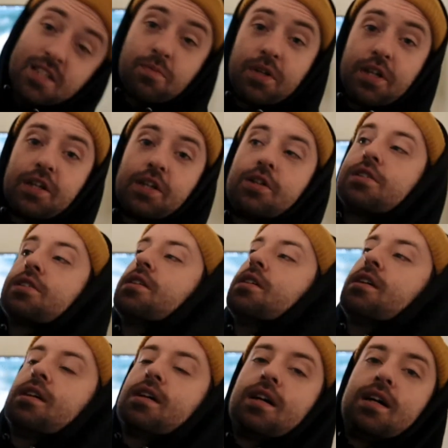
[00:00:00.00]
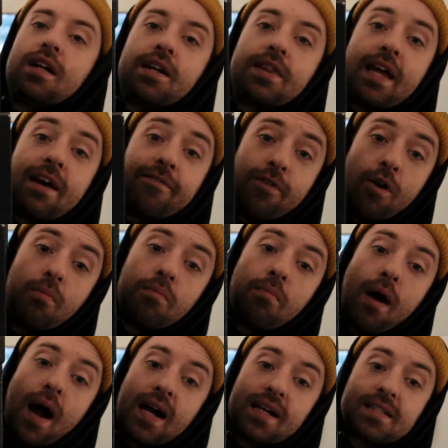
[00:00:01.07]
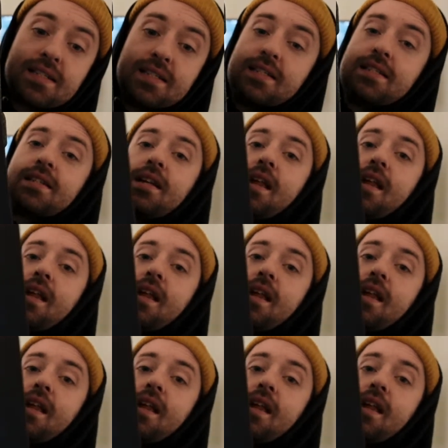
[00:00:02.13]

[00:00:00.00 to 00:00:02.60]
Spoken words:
pretty close. That foam box is a